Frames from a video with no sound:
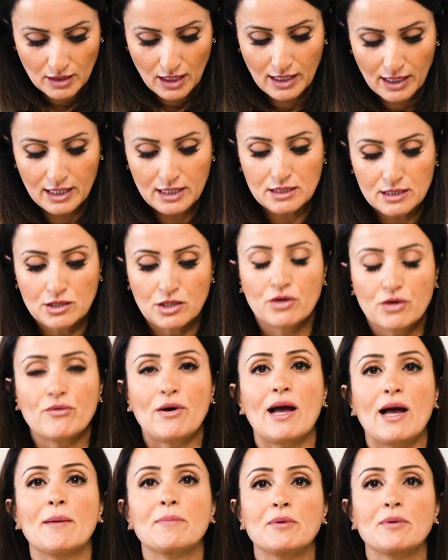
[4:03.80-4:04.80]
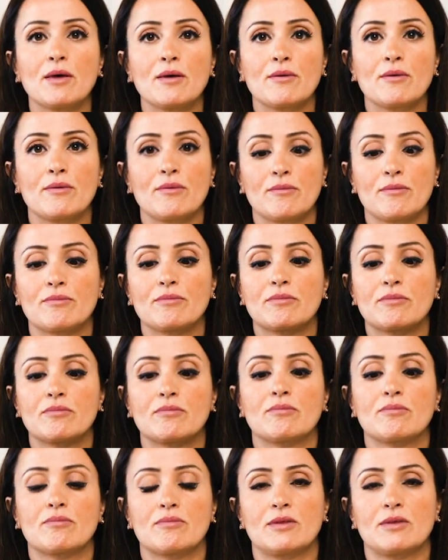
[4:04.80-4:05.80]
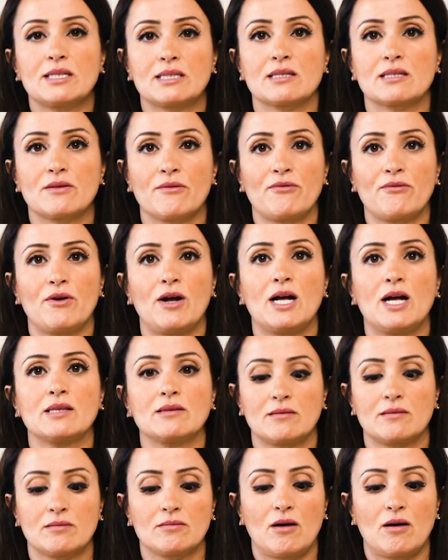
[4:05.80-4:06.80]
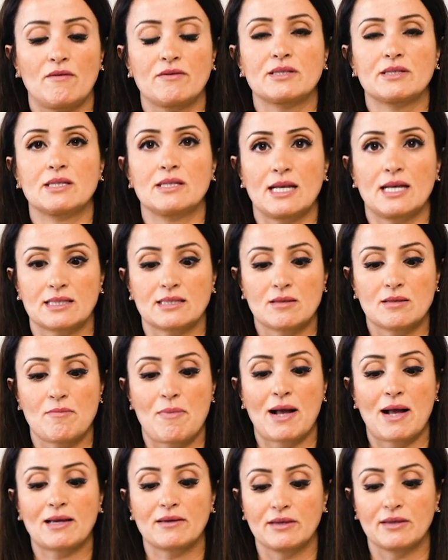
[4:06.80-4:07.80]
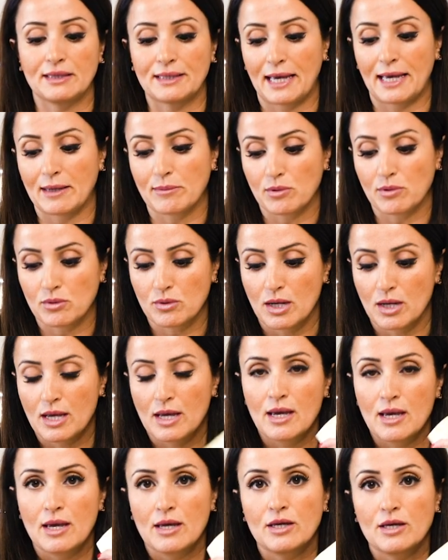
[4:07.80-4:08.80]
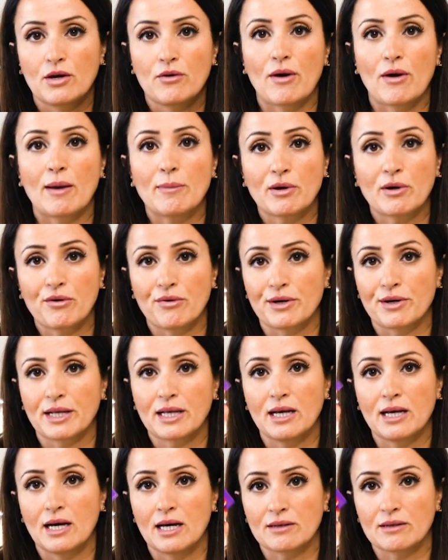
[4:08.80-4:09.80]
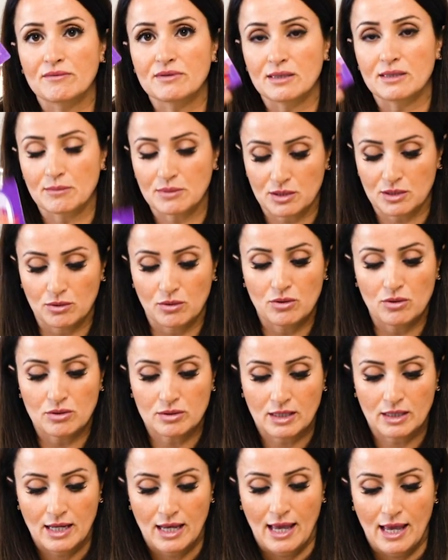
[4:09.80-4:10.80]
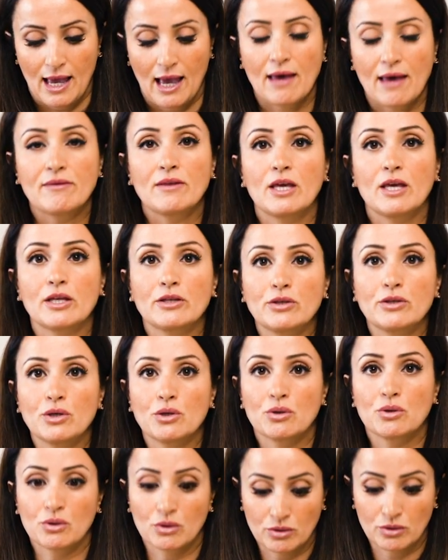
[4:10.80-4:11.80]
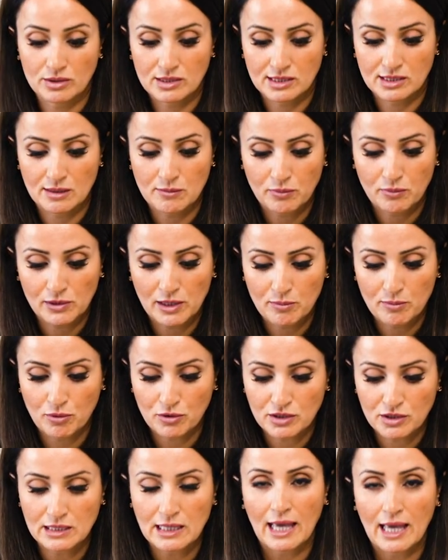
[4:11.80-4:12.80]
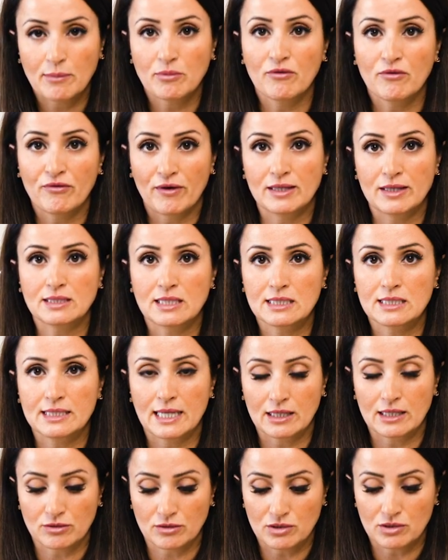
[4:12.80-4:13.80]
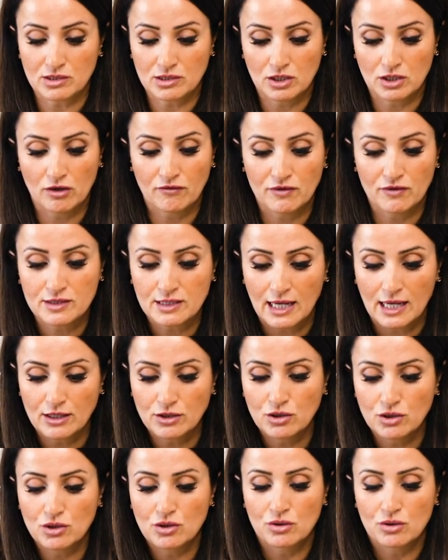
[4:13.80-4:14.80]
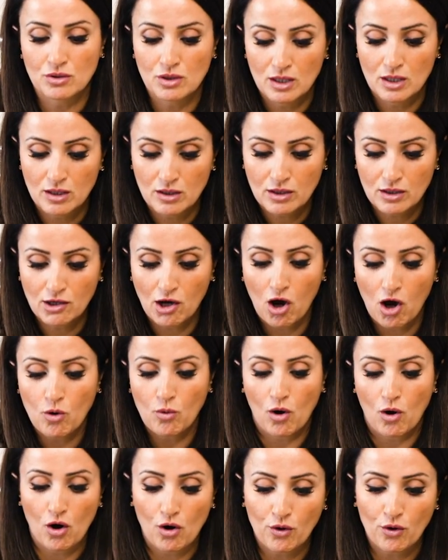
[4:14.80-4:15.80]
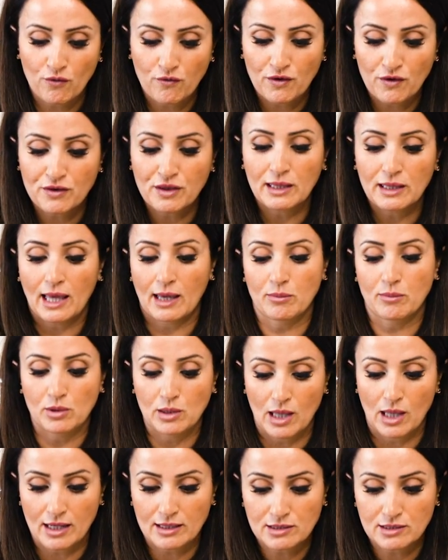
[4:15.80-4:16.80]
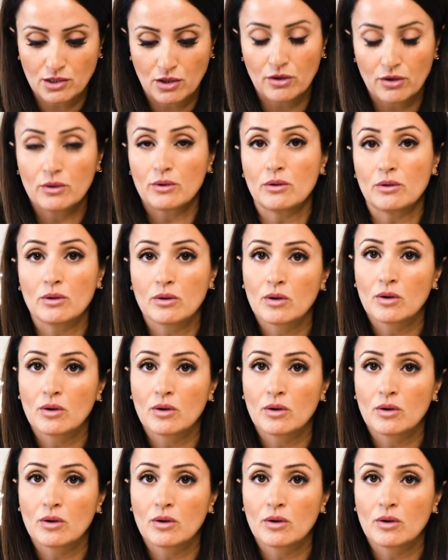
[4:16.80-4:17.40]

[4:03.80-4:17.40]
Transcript: is you grab, this is the front, obviously that's the back of the label. You grab a credit card of some sort and then you simply put the label facing down on the surface and you go over the label like so.